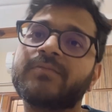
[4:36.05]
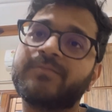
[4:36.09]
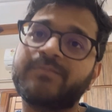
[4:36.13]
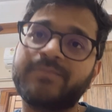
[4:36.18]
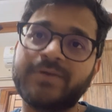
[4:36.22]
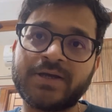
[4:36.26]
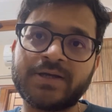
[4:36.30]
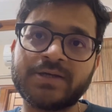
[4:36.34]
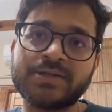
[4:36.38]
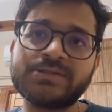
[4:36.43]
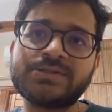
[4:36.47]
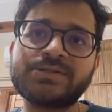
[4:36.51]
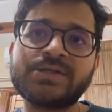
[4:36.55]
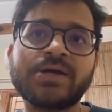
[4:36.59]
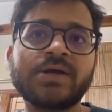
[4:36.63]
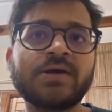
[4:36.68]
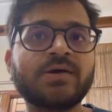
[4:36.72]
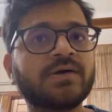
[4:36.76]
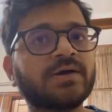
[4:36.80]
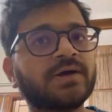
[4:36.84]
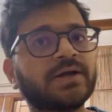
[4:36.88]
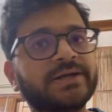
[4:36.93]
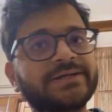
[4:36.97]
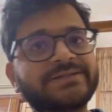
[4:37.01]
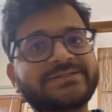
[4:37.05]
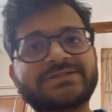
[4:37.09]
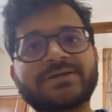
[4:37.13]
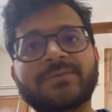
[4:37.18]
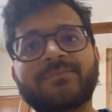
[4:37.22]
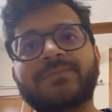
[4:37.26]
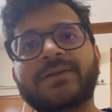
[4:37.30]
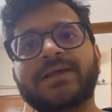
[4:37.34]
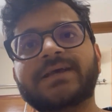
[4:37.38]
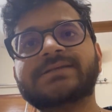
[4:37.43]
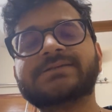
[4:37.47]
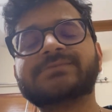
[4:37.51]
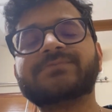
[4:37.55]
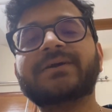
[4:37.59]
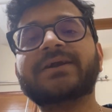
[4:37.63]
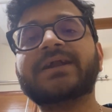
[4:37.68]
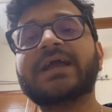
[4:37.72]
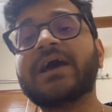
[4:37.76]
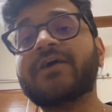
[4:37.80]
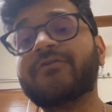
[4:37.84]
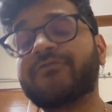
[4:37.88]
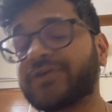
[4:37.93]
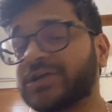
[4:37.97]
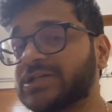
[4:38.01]
because it's a placement,
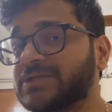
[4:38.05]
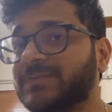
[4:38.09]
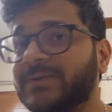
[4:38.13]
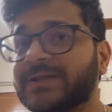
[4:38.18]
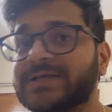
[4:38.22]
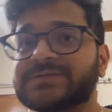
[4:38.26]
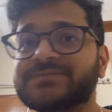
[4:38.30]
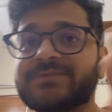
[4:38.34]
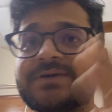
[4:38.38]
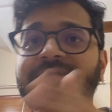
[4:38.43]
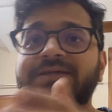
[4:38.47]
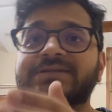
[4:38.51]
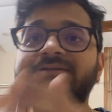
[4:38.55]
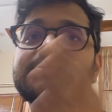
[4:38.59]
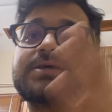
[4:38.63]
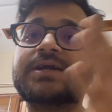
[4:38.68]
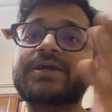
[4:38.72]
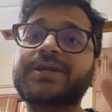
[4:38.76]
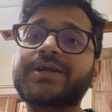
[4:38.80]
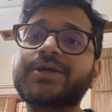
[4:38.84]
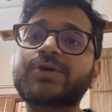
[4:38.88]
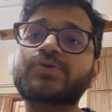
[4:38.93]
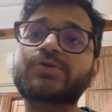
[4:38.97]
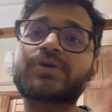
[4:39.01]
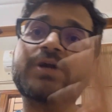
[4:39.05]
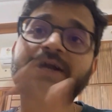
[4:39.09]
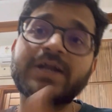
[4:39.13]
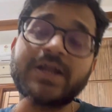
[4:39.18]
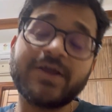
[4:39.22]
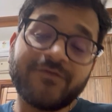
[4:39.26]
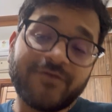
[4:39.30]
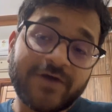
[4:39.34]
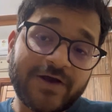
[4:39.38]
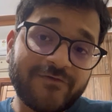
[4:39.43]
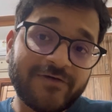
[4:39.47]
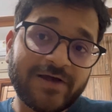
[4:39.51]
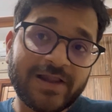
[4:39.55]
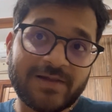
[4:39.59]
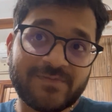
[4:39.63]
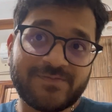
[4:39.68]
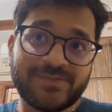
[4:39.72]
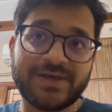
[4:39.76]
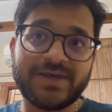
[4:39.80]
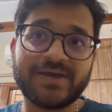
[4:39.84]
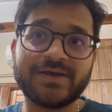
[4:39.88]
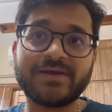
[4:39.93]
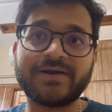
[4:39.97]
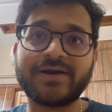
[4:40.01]
average placement is 30 to 35
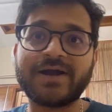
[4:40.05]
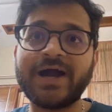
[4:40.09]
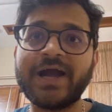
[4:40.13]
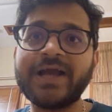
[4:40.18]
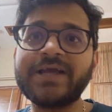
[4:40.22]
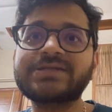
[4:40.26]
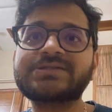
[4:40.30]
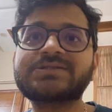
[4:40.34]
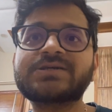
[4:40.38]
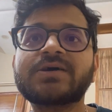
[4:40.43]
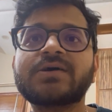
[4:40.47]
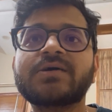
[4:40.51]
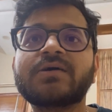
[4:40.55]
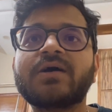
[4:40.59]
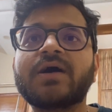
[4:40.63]
LPA, right?